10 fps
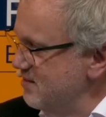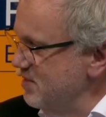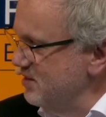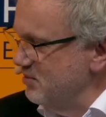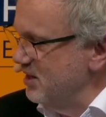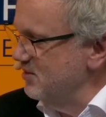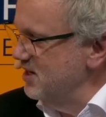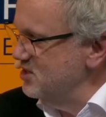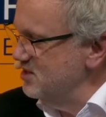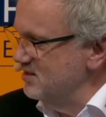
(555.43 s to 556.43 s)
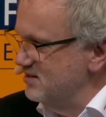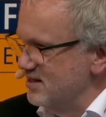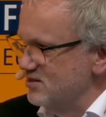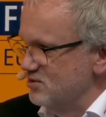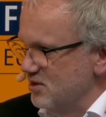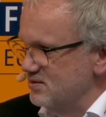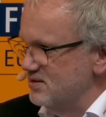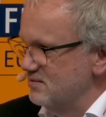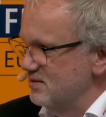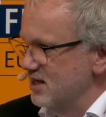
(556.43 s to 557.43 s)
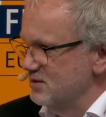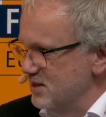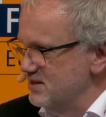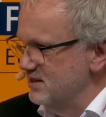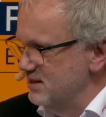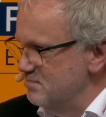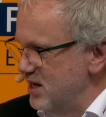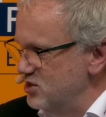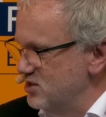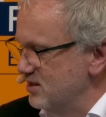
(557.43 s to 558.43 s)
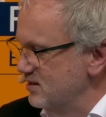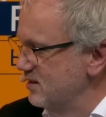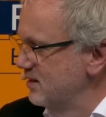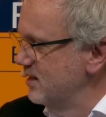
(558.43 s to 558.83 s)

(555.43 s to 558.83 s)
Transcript: But the regulation does not explicitly mention